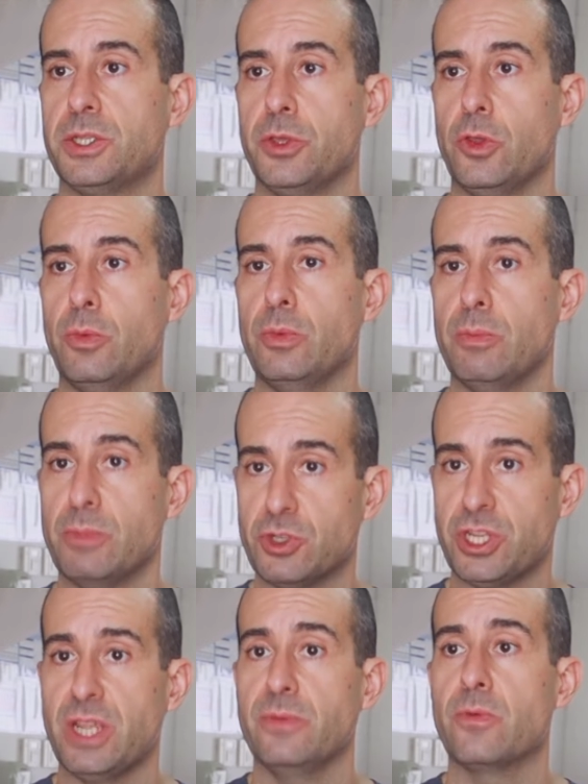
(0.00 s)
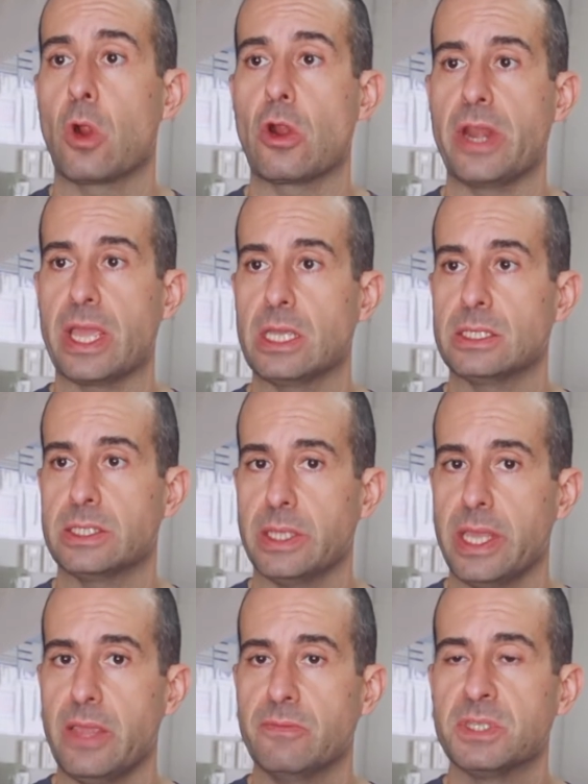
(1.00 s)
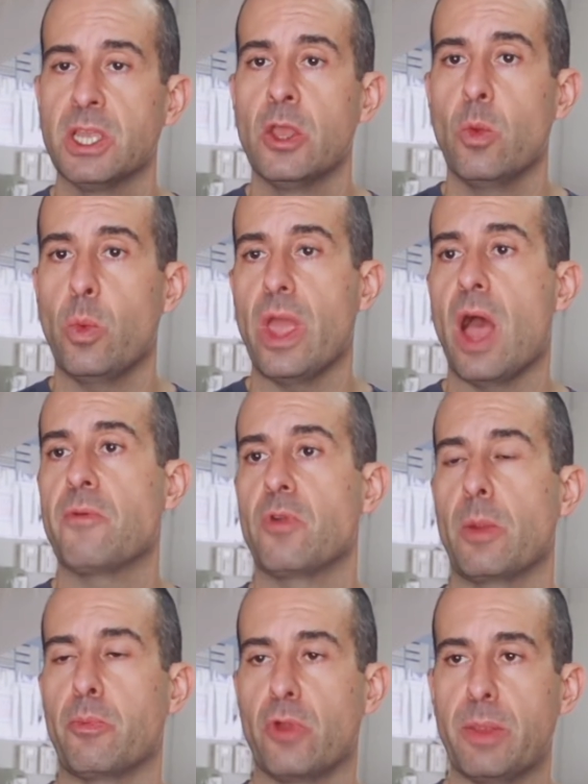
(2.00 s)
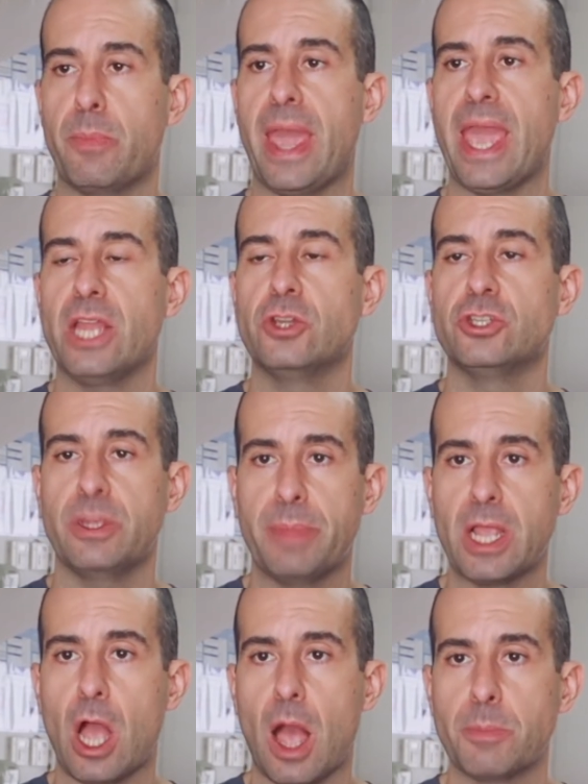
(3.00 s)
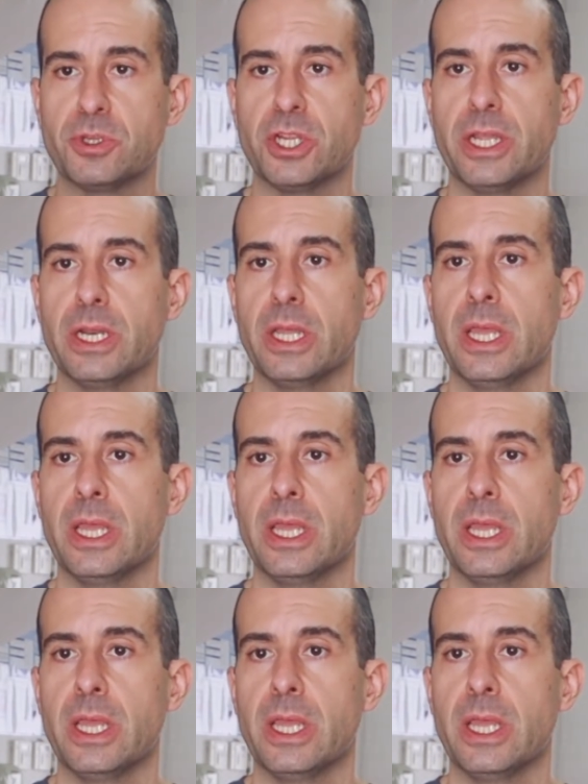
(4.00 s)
to machine for our Nickies sleeves, we offer a prepaid shipping option.